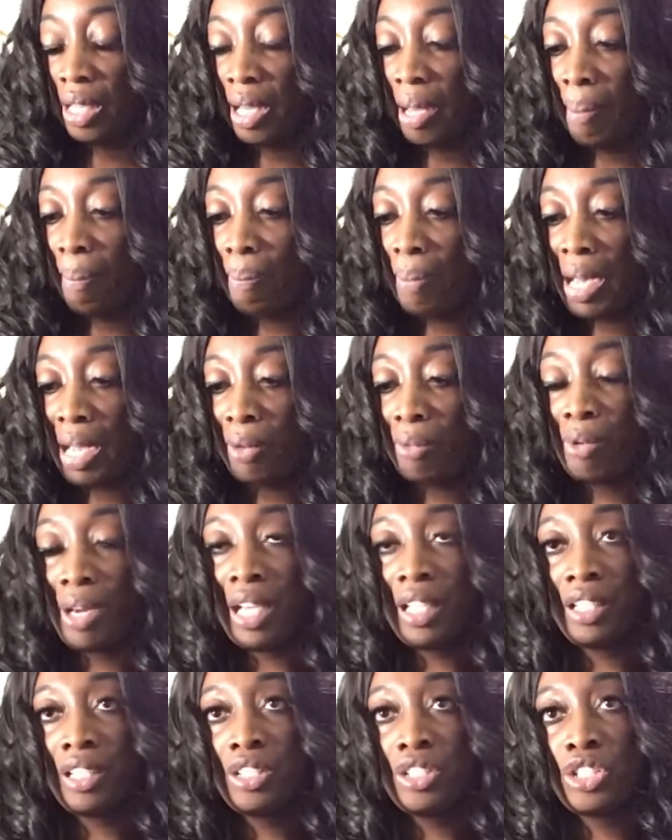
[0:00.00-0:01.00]
my
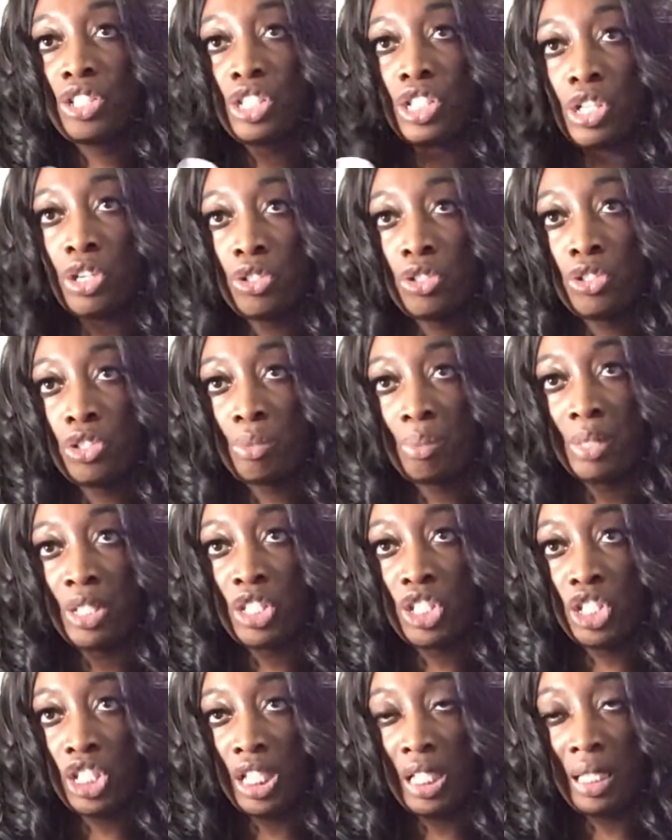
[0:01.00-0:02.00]
regular serger
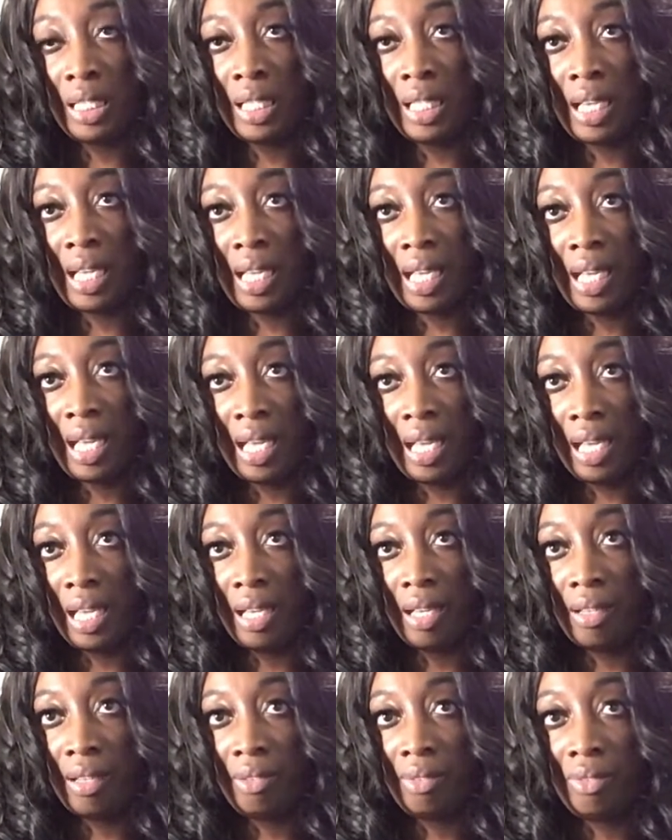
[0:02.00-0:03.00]
machine that I
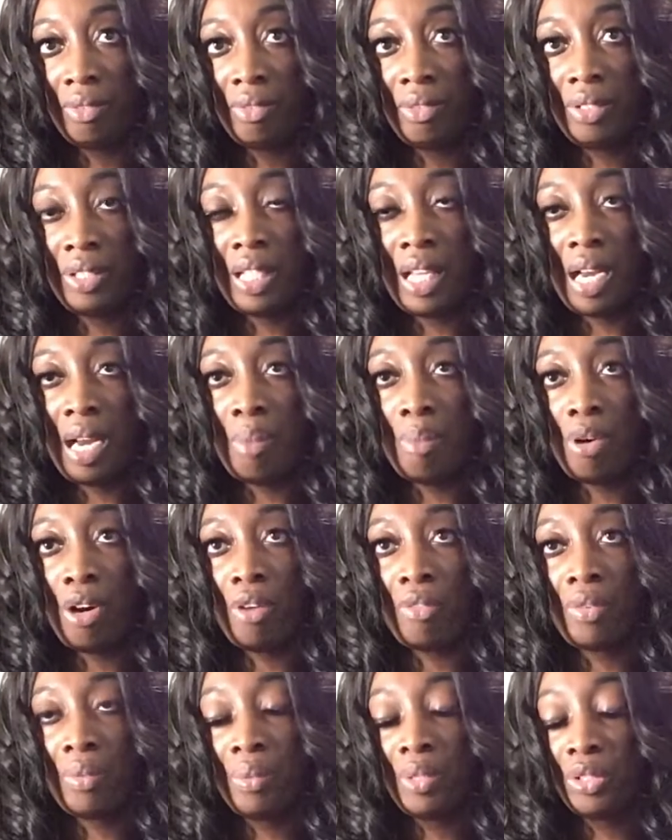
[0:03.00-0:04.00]
have, that I
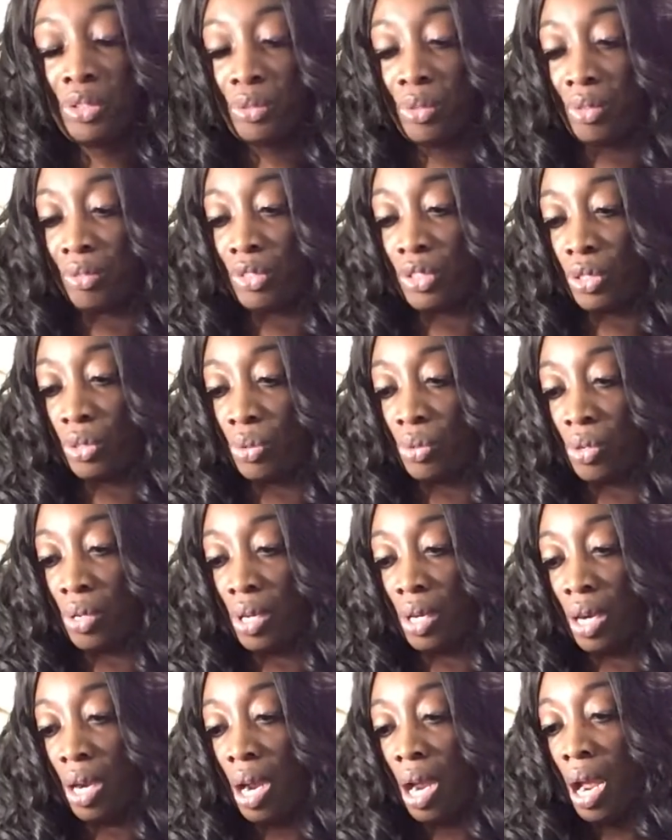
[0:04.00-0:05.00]
bought from the thrift store,
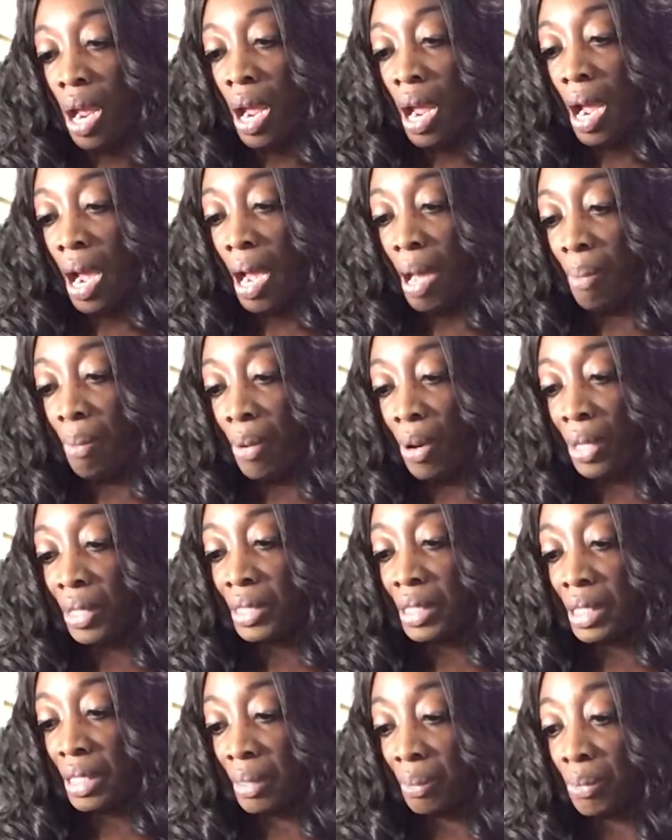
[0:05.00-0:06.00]
I bought
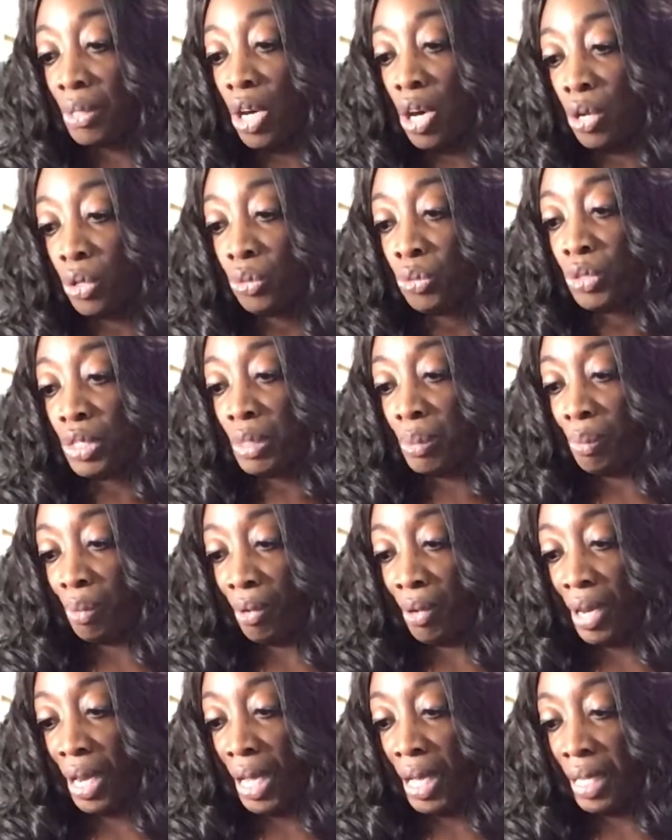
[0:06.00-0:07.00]
some Coats
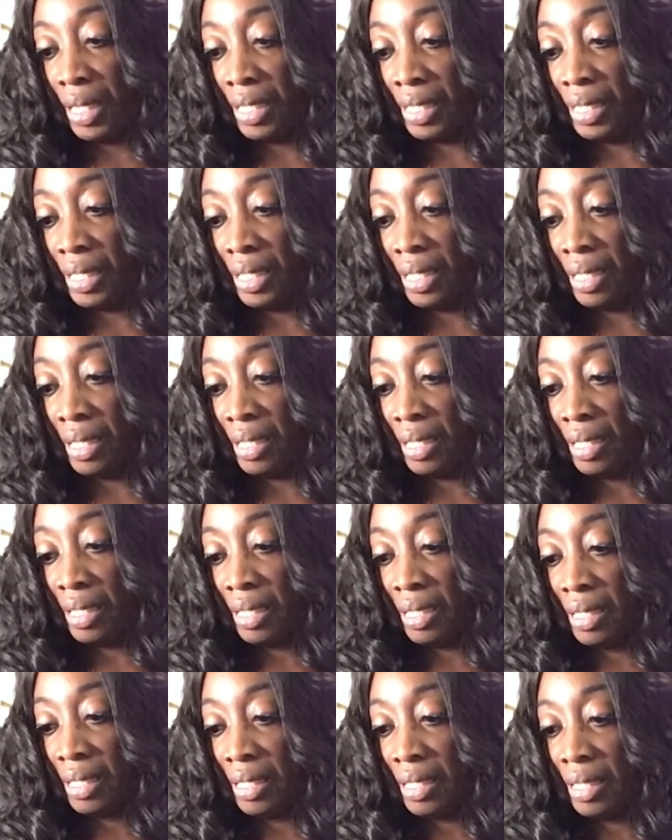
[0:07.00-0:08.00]
brand
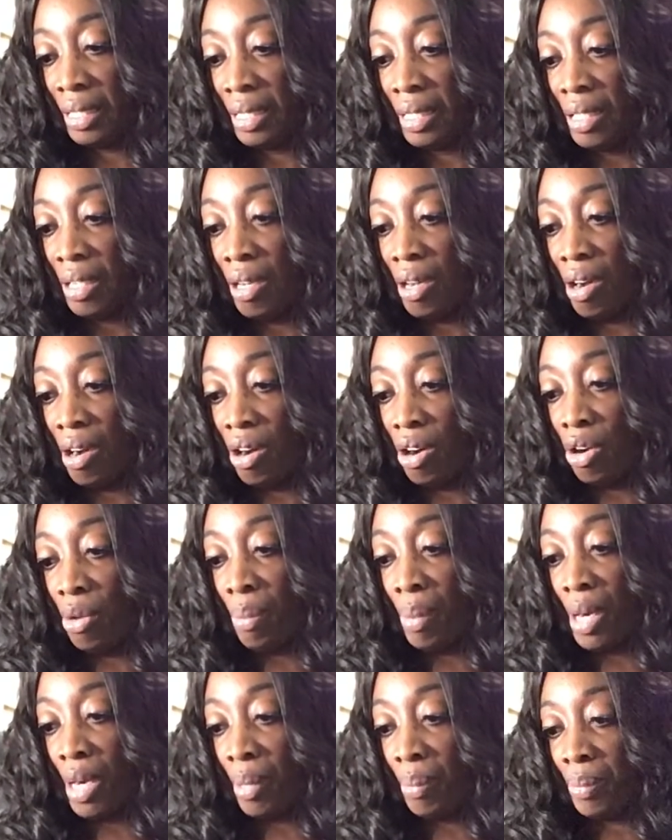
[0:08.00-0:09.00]

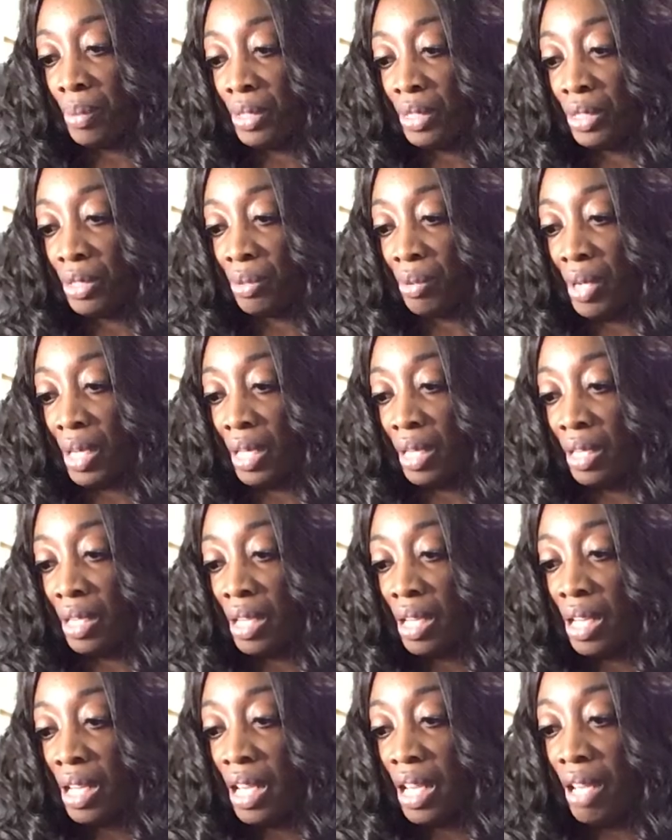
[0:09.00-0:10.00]
all-purpose thread.
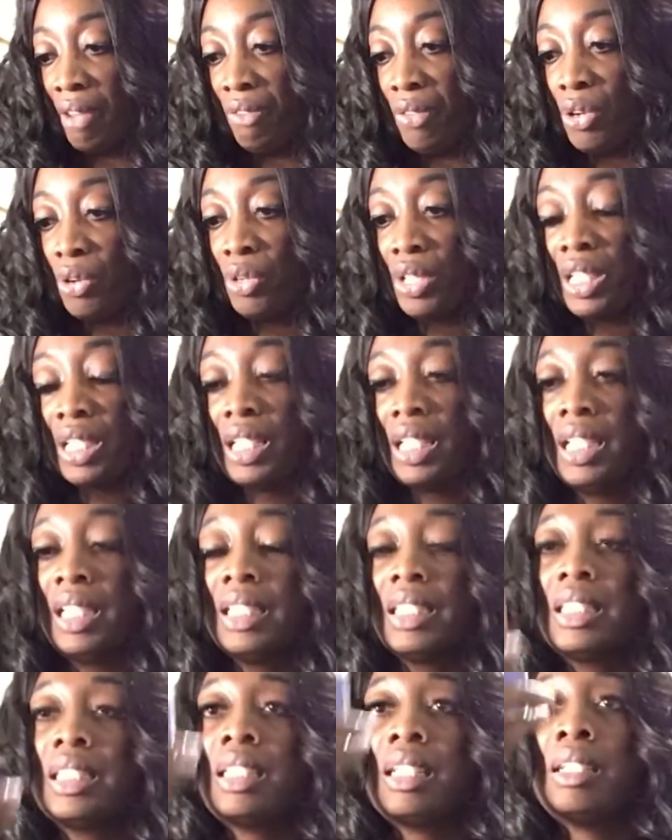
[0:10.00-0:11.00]
If you're going to
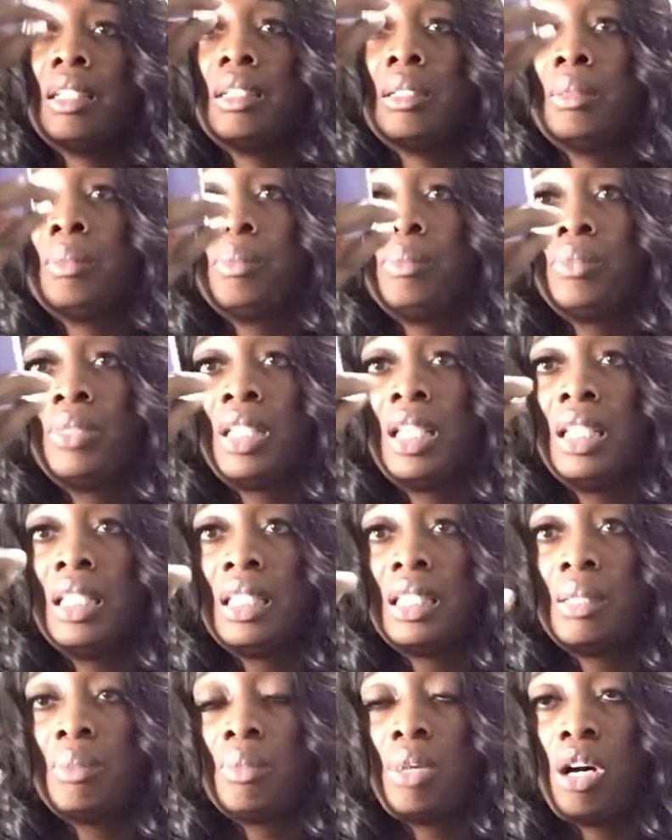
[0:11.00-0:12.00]
get some
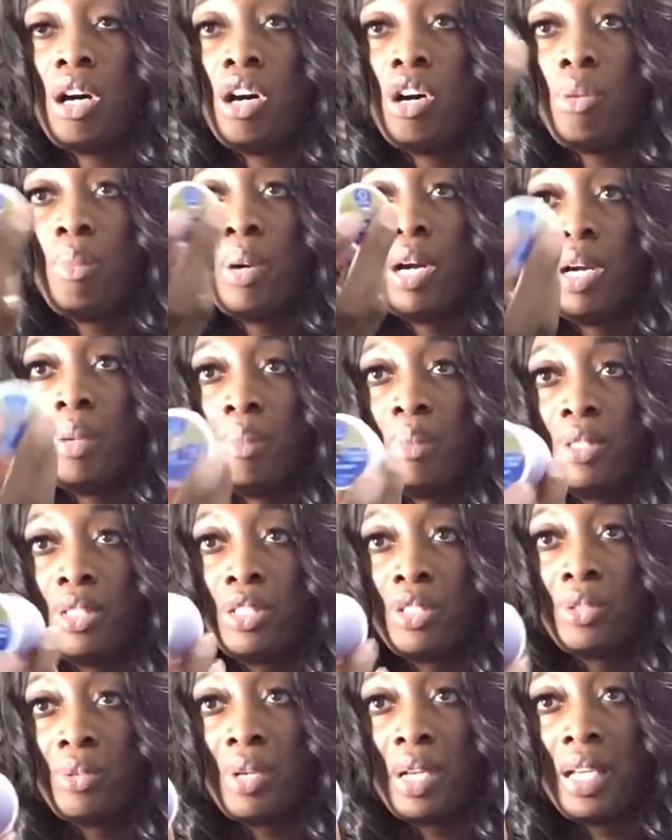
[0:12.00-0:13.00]
all-purpose
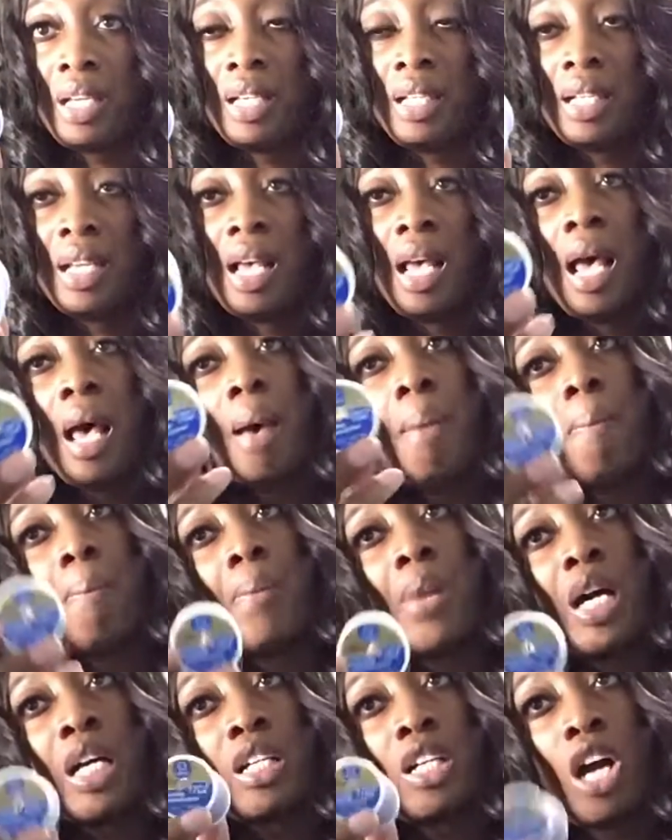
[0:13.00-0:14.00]
thread.
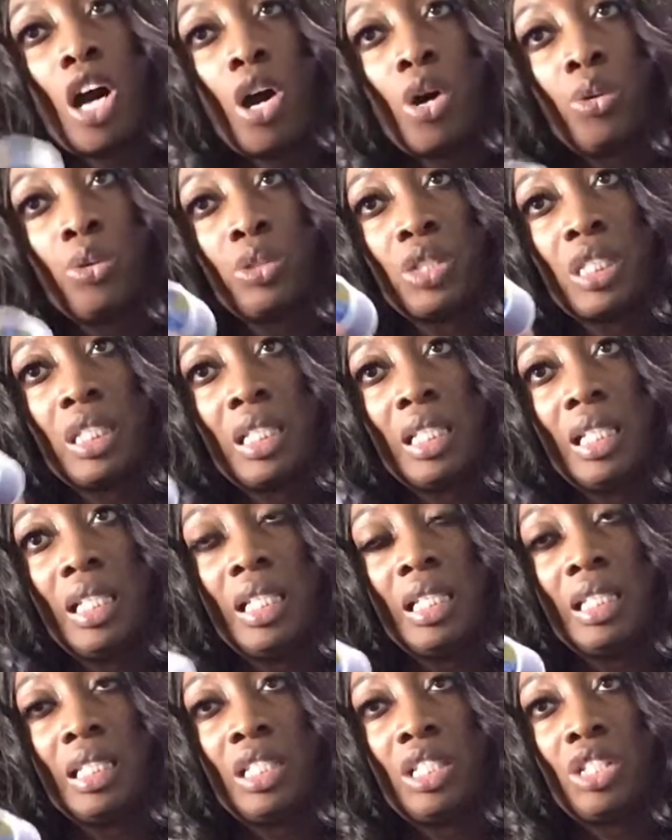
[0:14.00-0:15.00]
But Coats
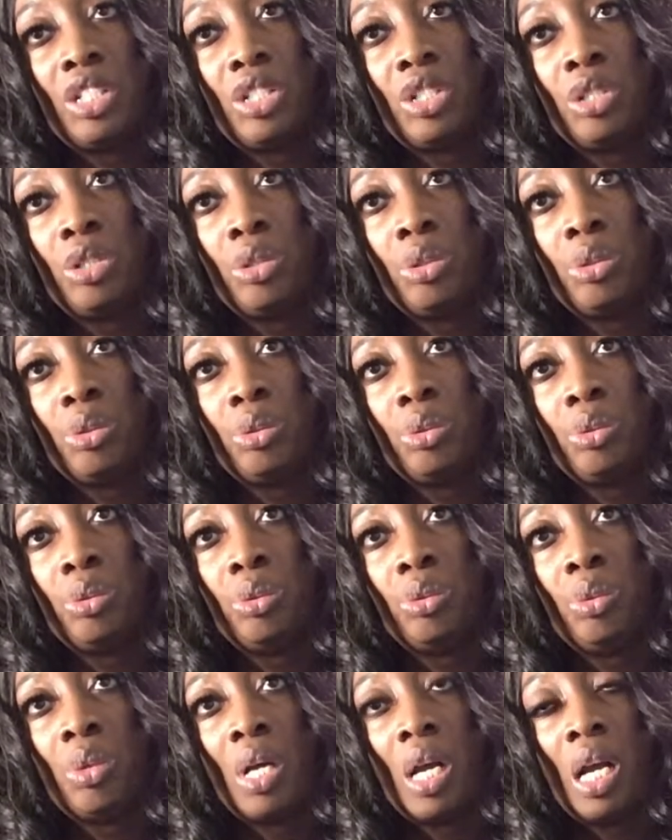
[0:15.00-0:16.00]
tends to